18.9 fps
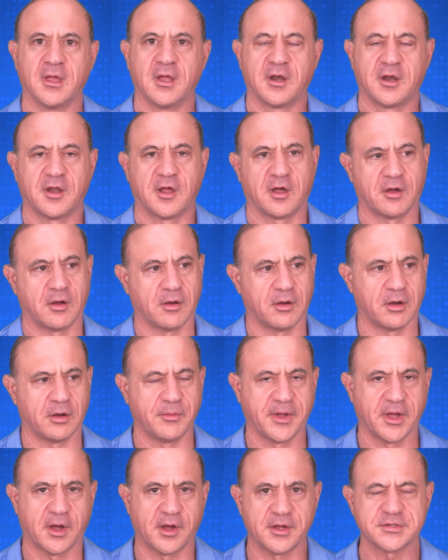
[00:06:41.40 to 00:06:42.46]
Now,
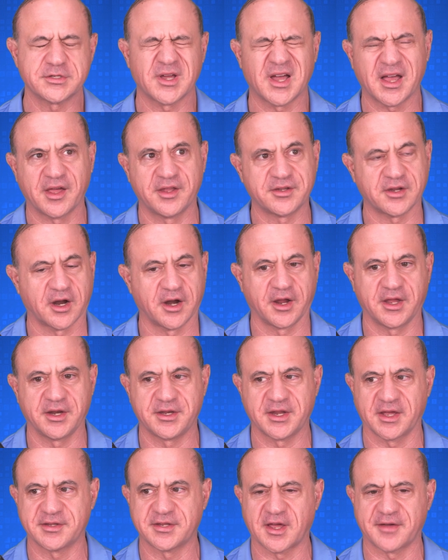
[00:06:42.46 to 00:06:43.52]
we also, as
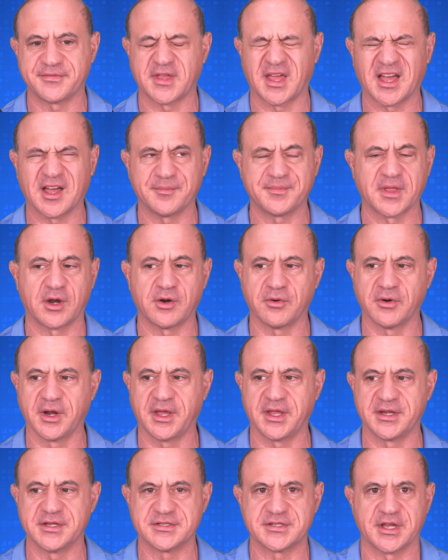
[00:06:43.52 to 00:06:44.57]
architects, have to help that
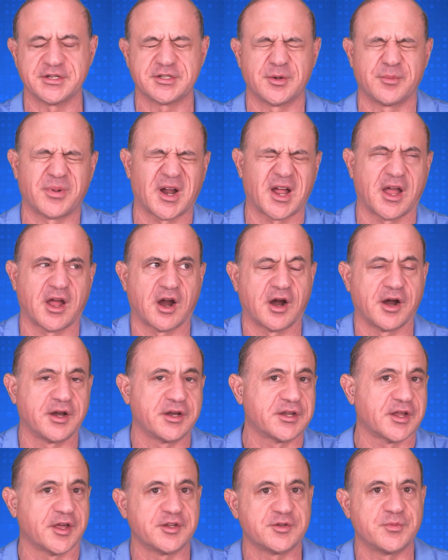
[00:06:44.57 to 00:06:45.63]
organization
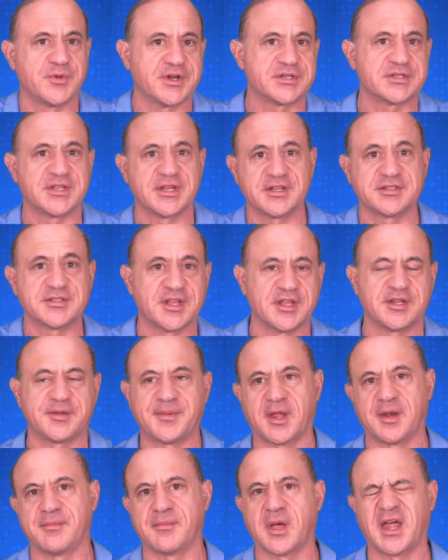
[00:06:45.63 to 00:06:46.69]
prioritize which things they
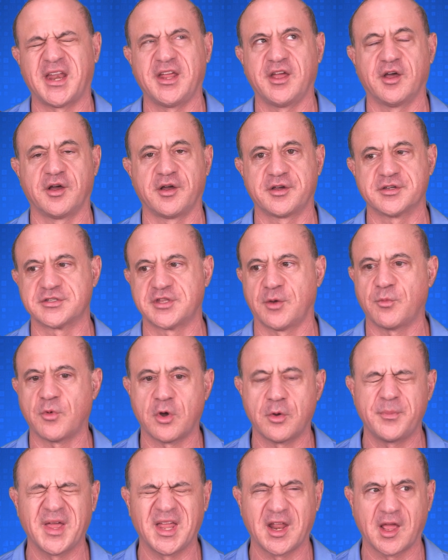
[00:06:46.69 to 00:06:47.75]
spend money on because they
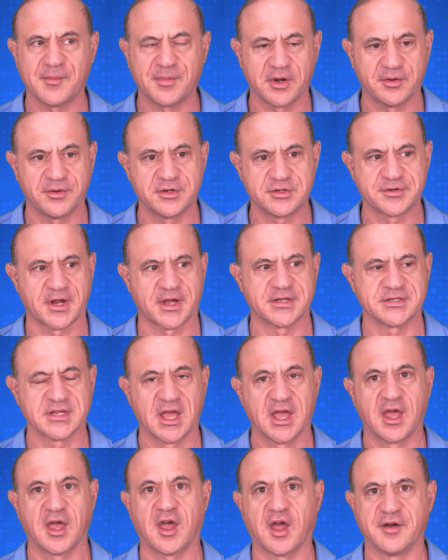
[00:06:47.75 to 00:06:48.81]
won't be able to address
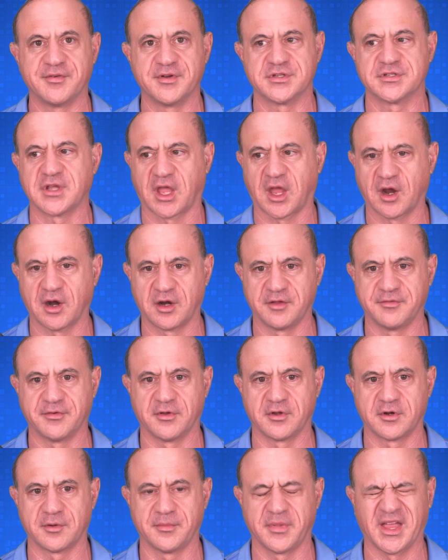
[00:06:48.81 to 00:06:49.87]
every security
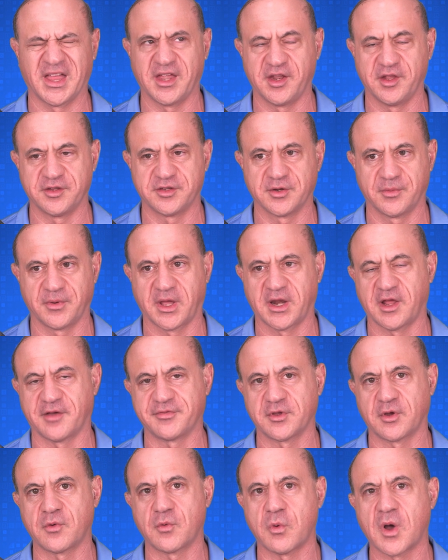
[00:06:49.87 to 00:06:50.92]
vulnerability. So we're going to have
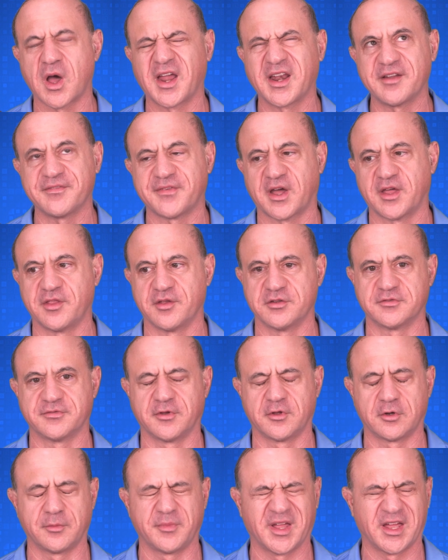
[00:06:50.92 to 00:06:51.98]
to quantify those
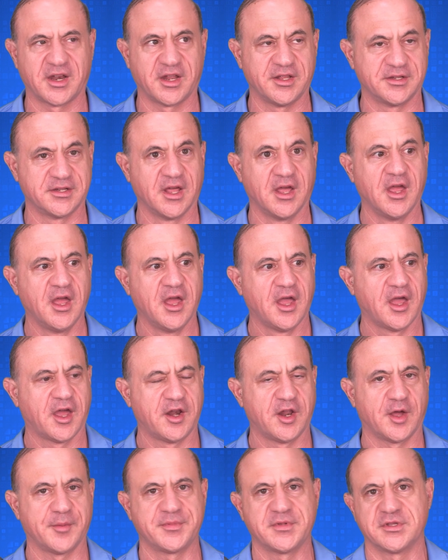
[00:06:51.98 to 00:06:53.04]
vulnerabilities and
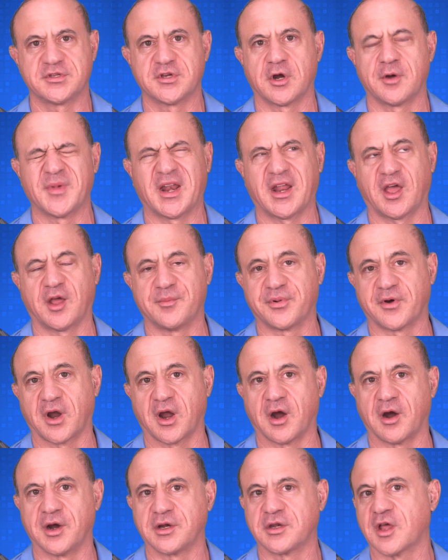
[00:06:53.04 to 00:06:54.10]
help determine and
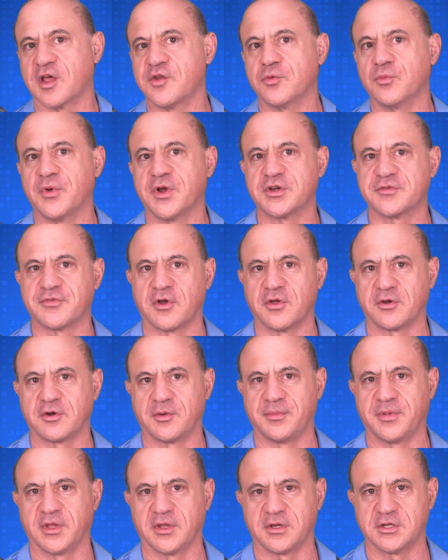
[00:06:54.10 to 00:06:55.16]
prioritize which
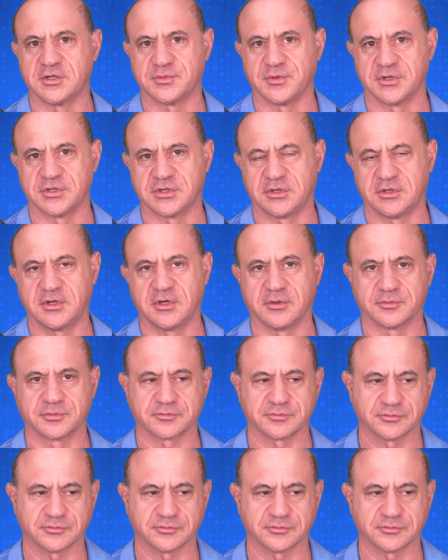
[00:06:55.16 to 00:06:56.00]
vulnerabilities we should do.